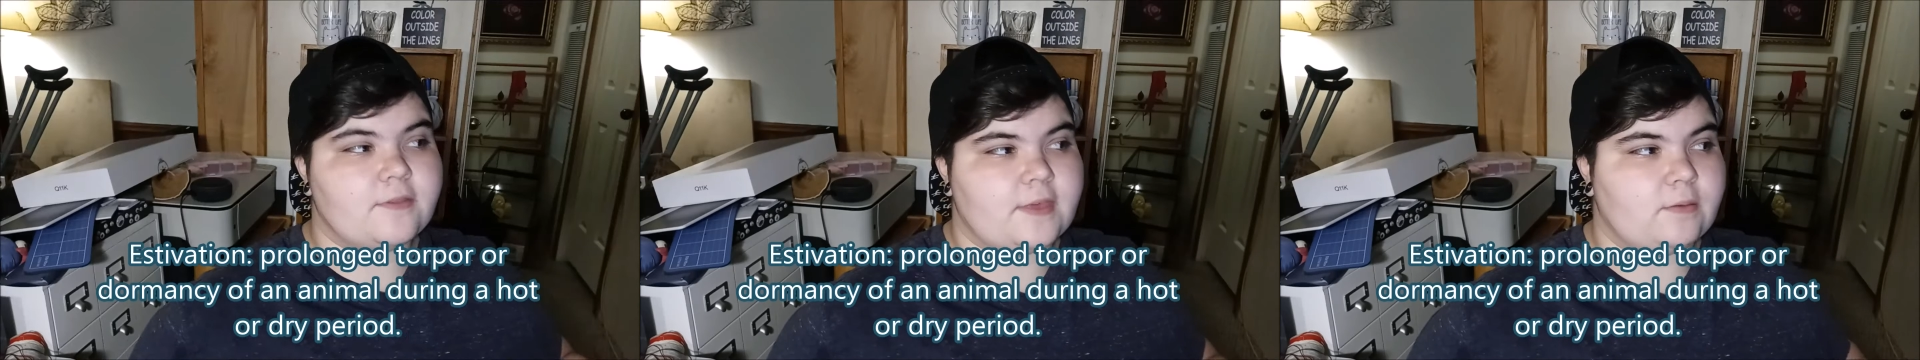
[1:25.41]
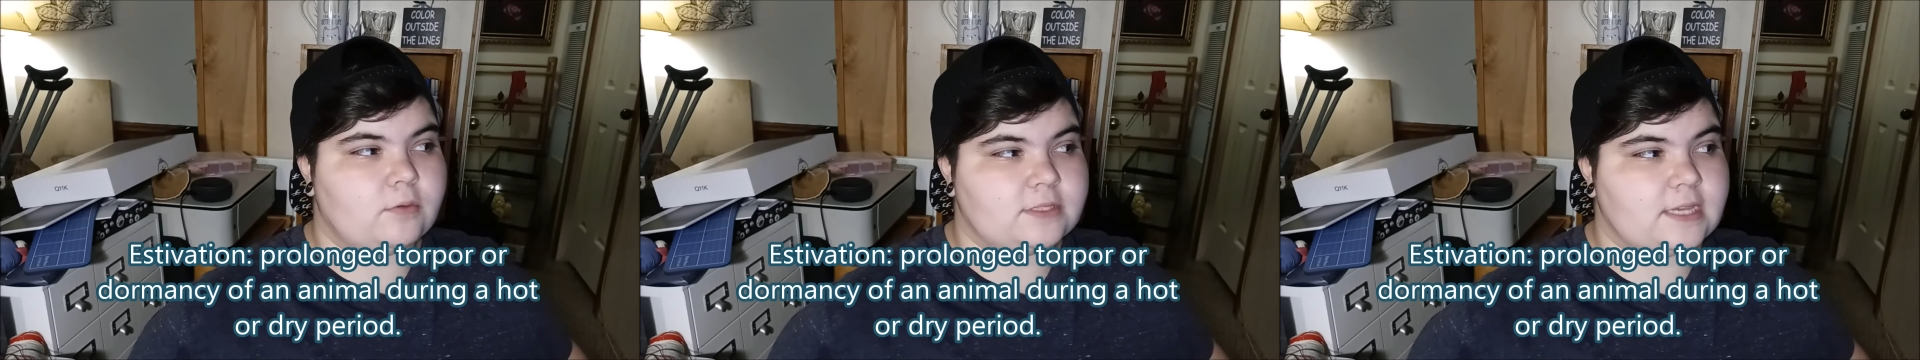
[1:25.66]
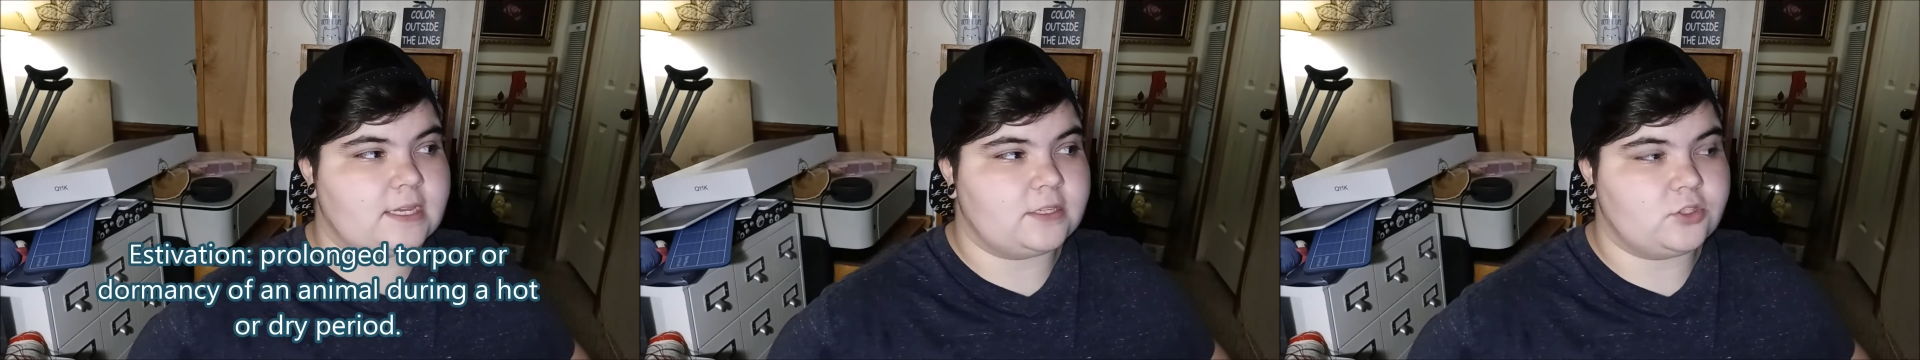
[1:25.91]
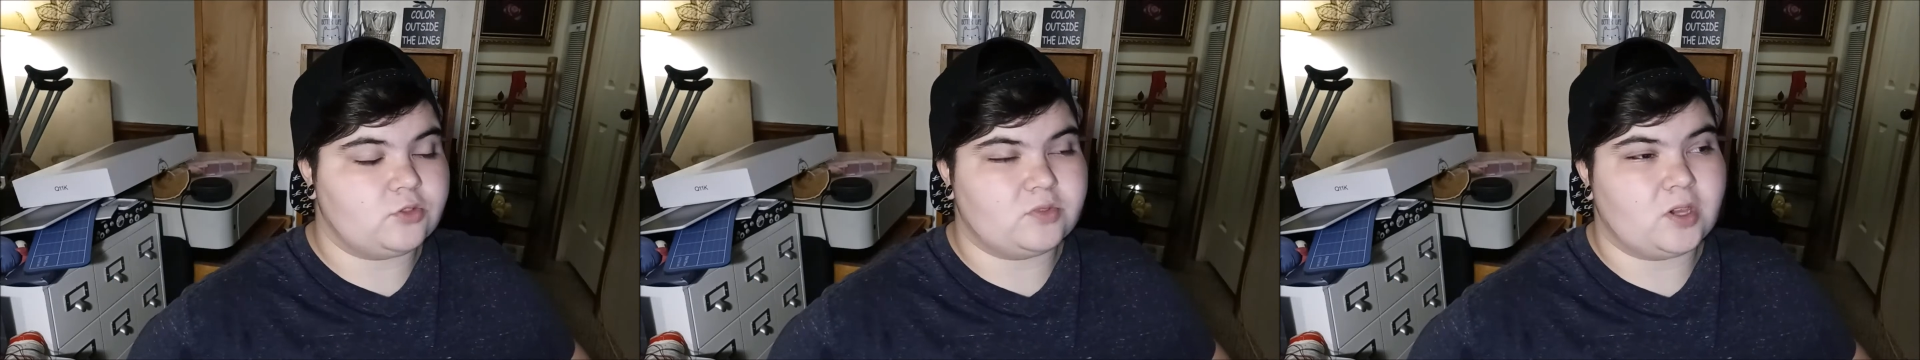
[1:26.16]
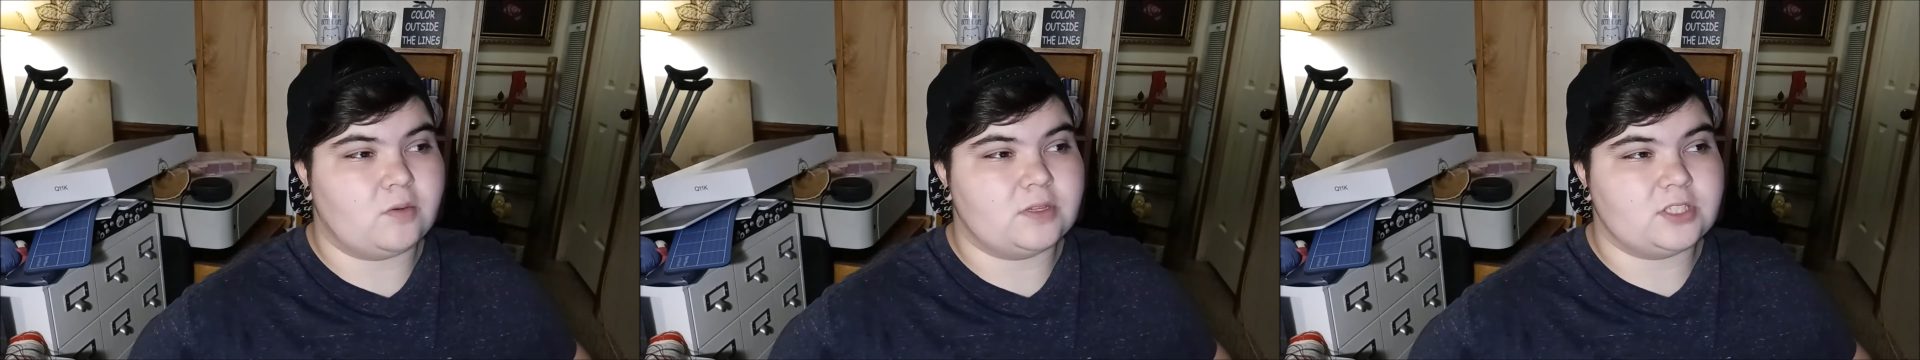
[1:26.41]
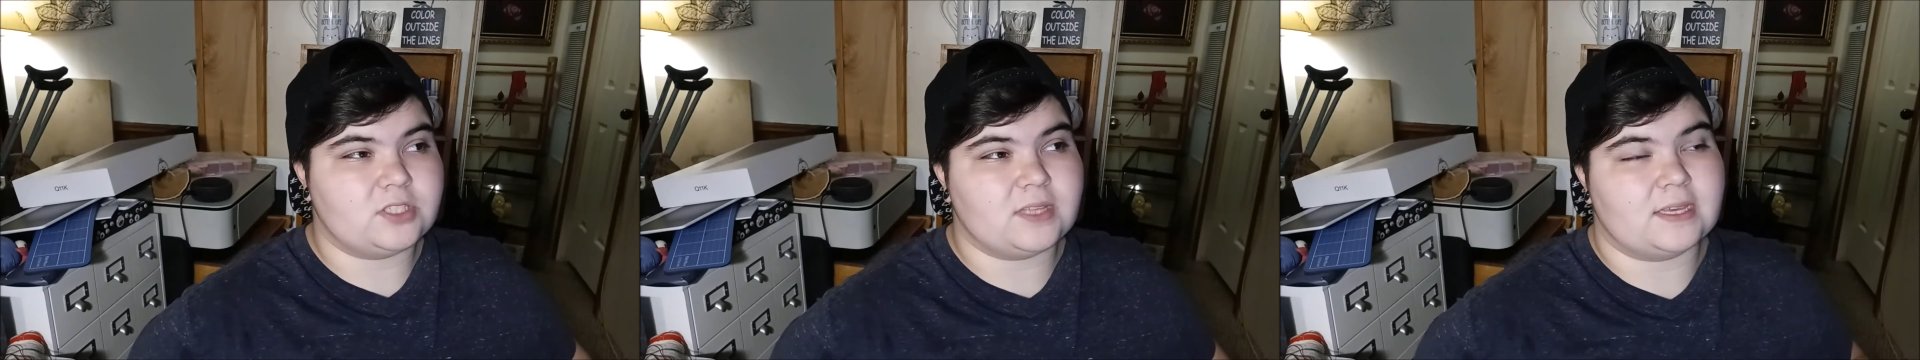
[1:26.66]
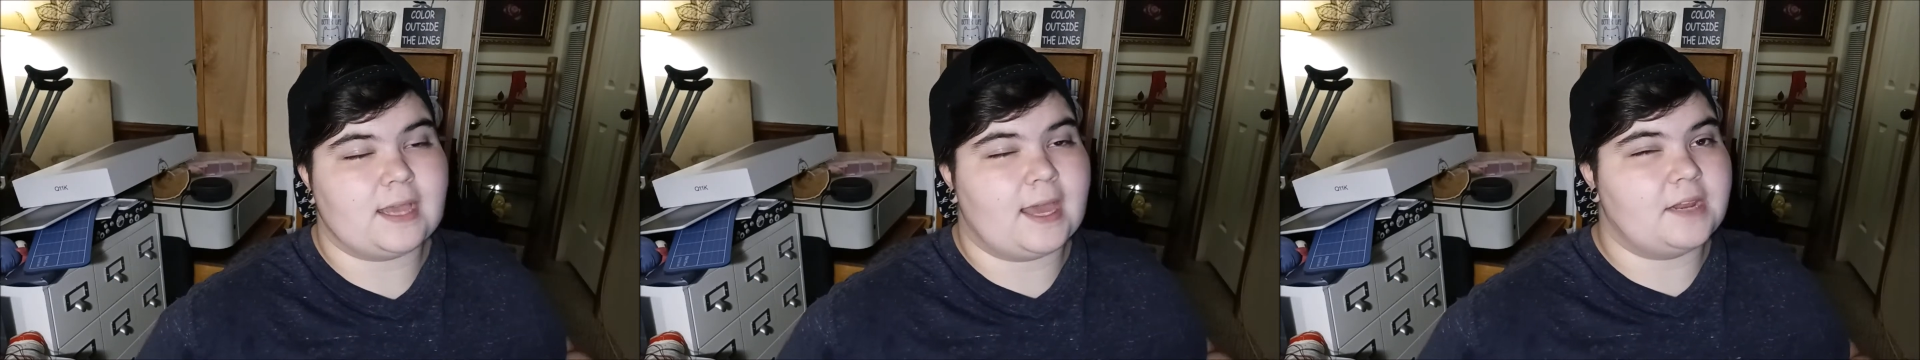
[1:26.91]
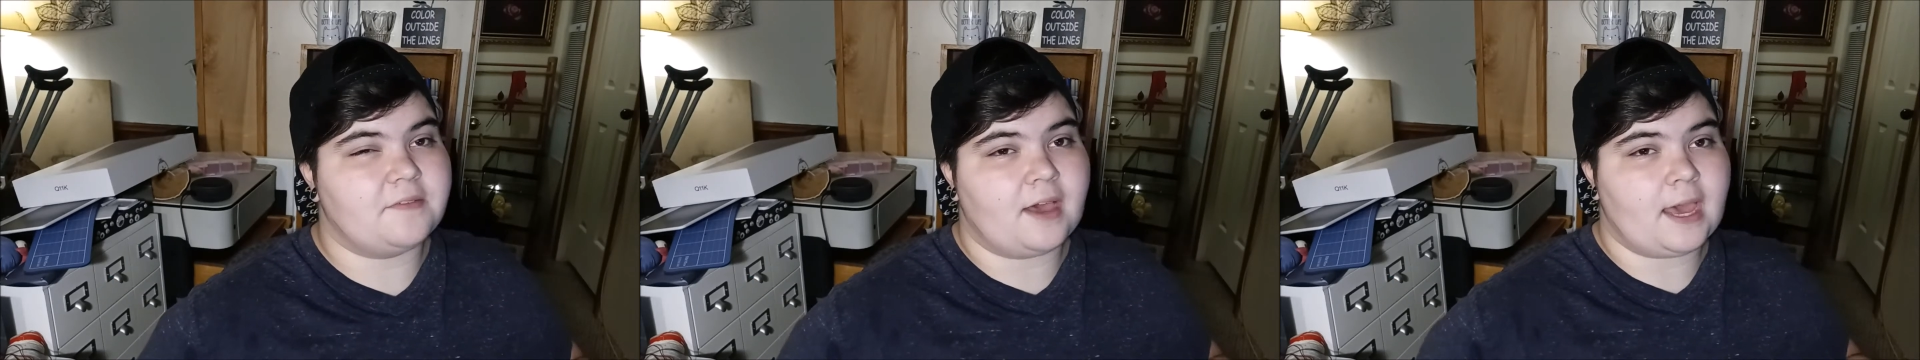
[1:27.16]
they will tend to go into like
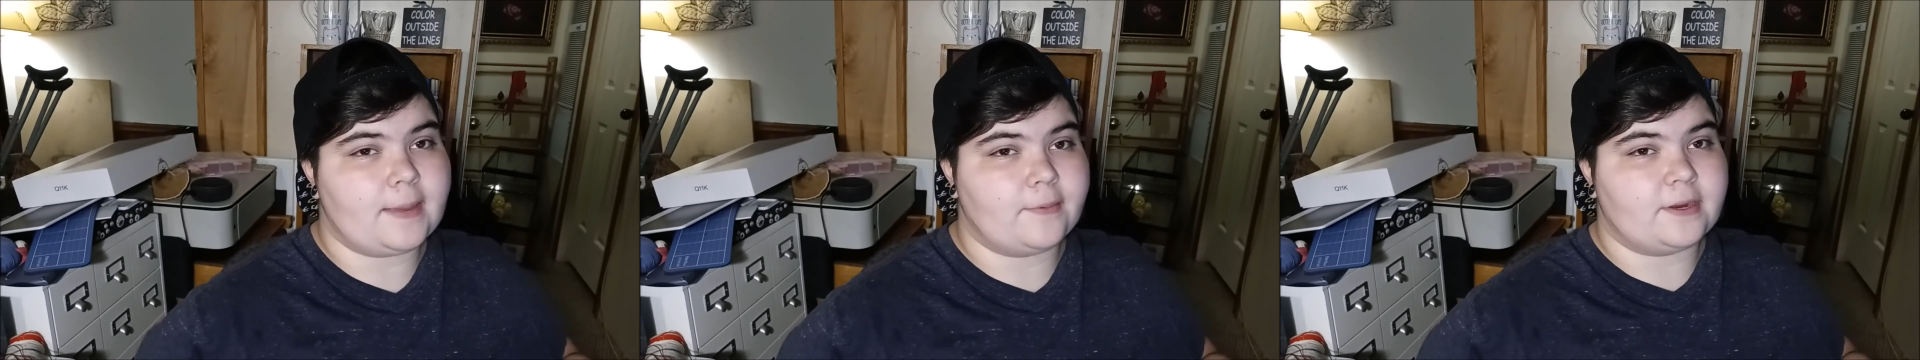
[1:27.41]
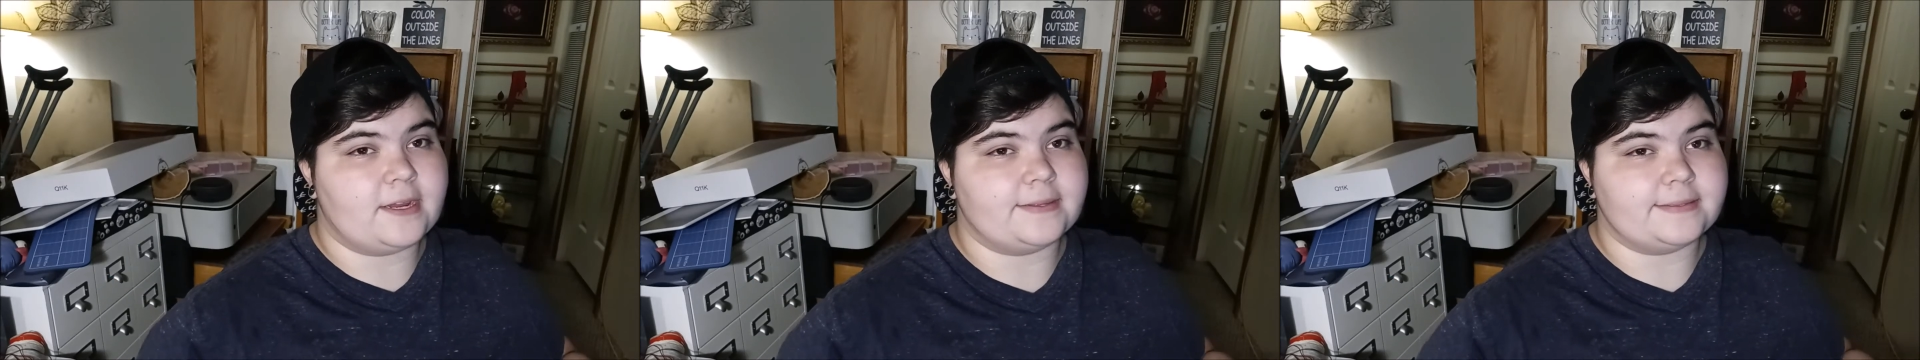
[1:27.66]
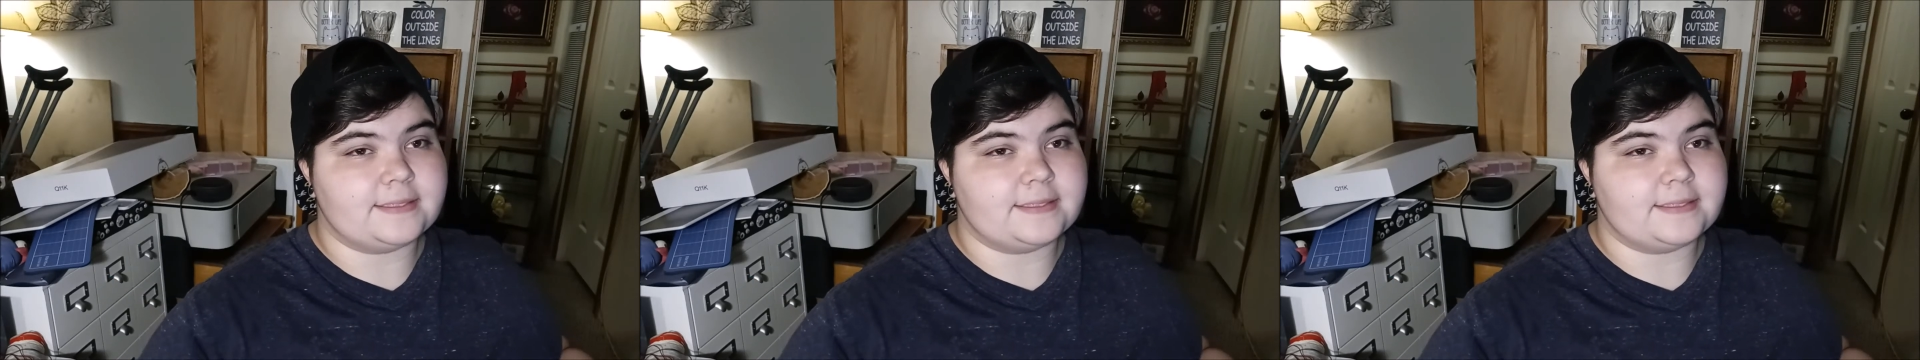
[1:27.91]
kind of a hibernated